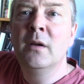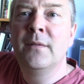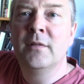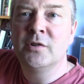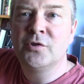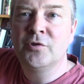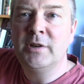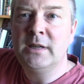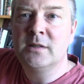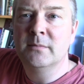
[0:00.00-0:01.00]
for a
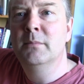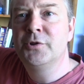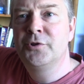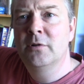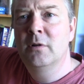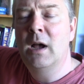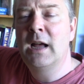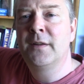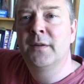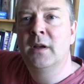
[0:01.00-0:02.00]
tree to mature
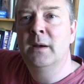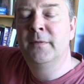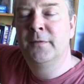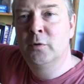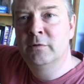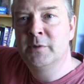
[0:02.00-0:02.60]
and for